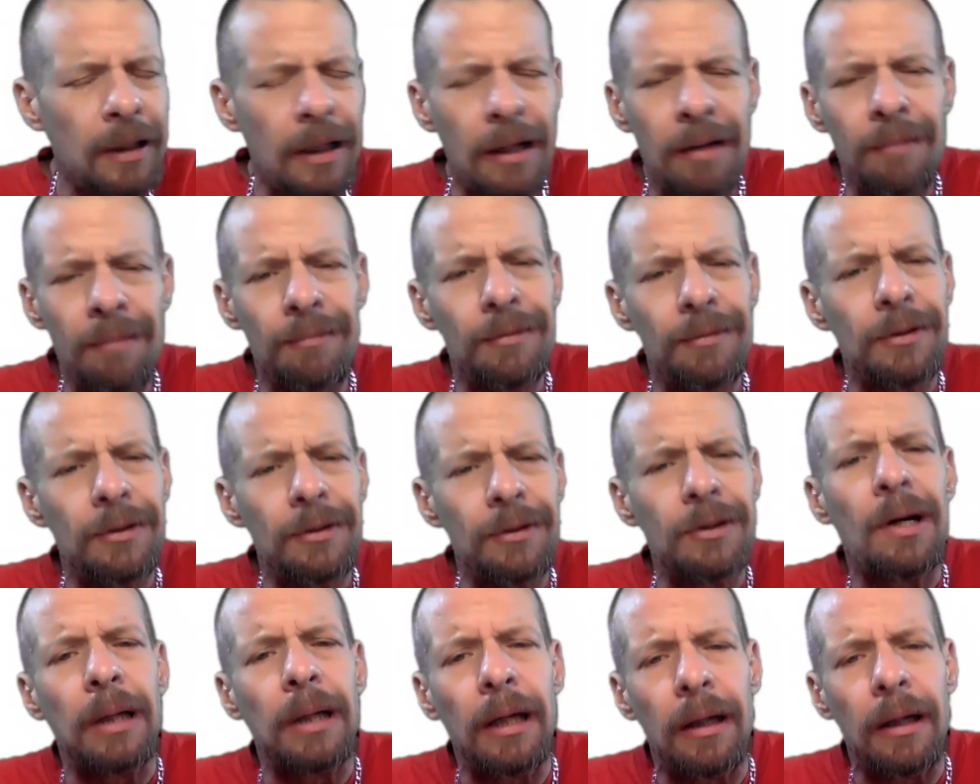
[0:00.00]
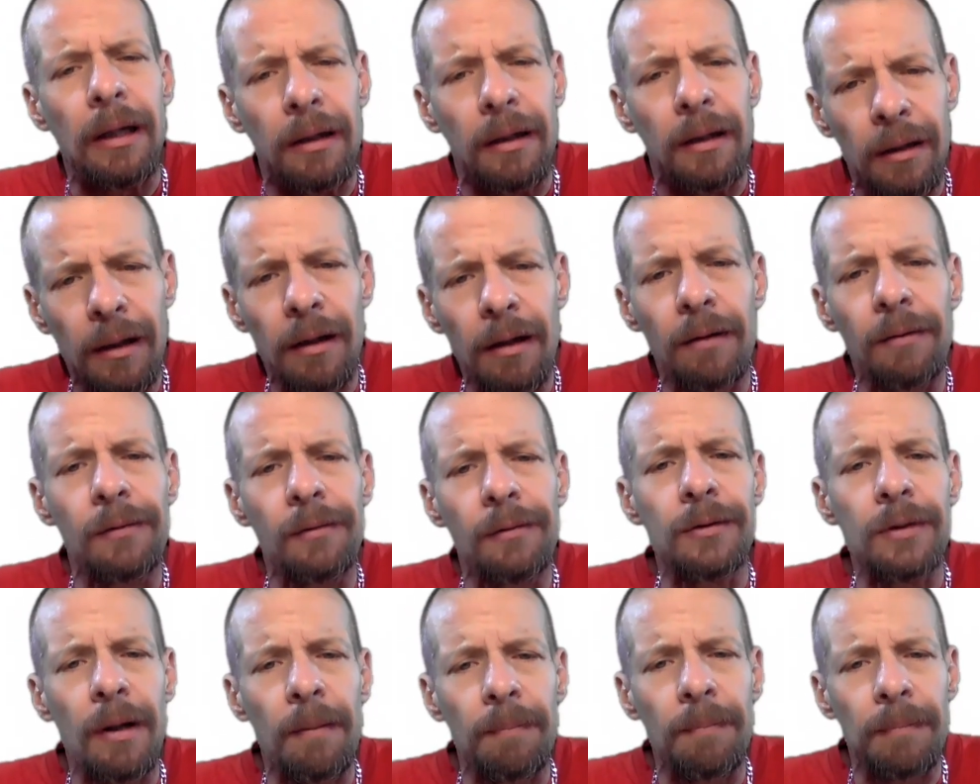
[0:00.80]
They never dropped in, let alone
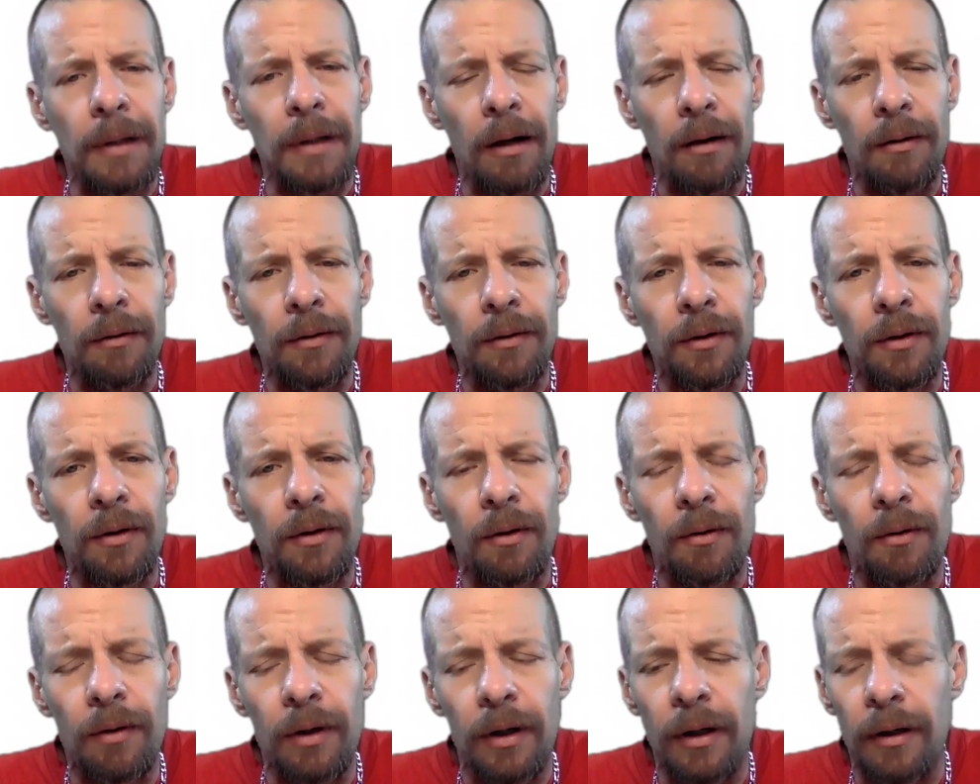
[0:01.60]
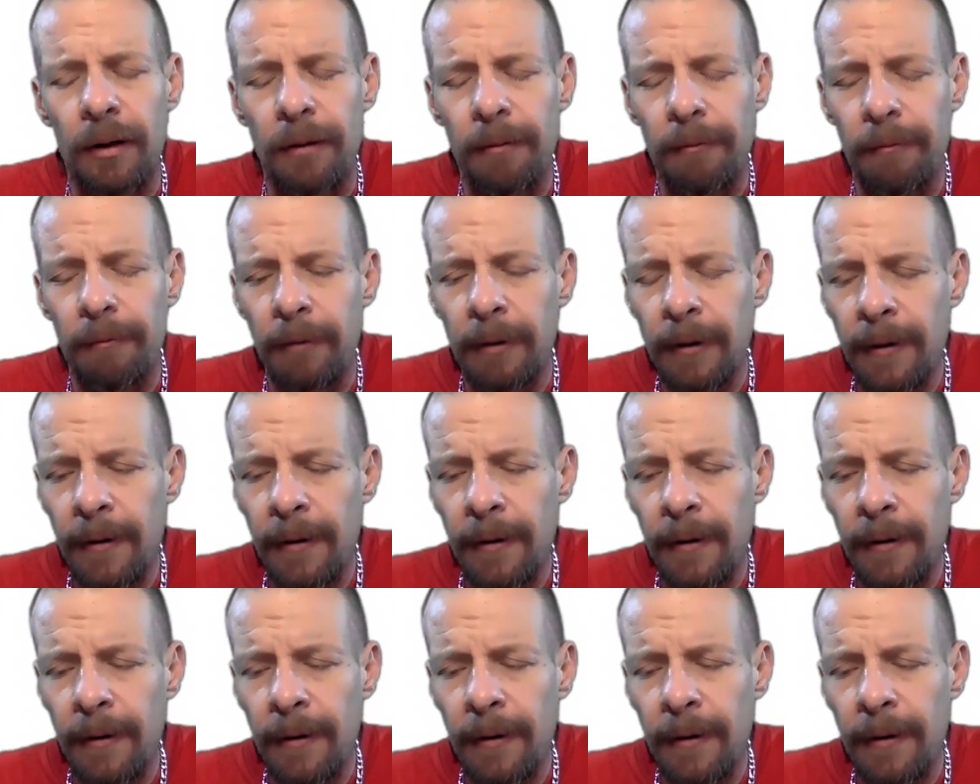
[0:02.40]
dropped out, you know?